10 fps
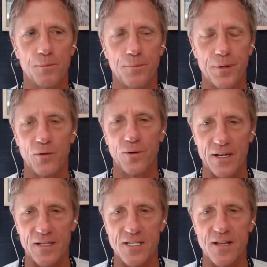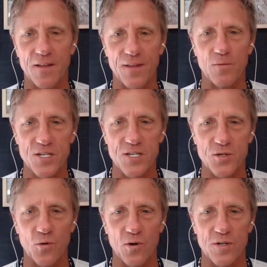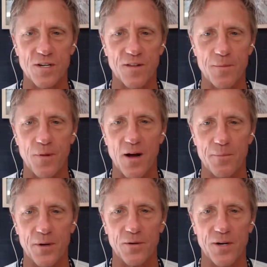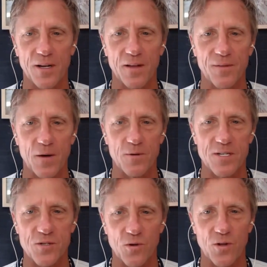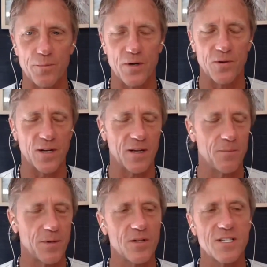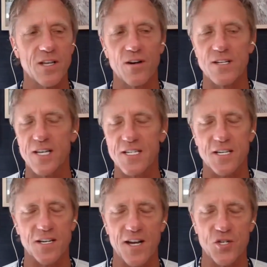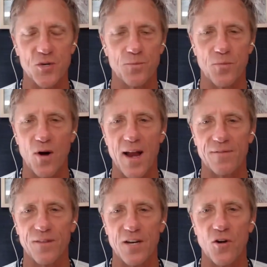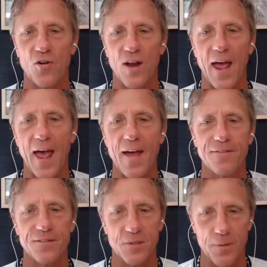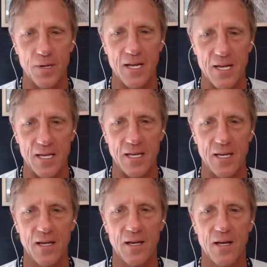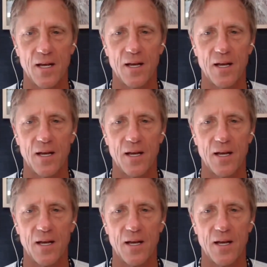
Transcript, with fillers: in buildings that they restore. So they buy a building and they restore the building. And because they're a destination brand, they don't have to be